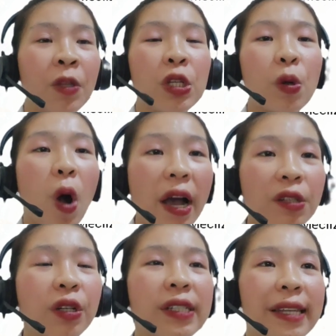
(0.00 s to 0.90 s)
So
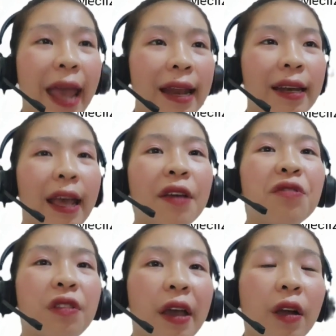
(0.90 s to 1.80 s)

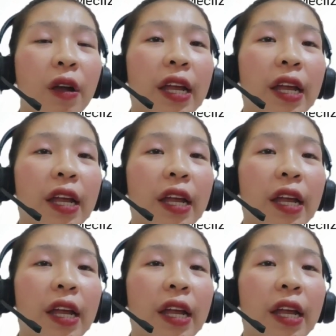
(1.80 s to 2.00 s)
understanding their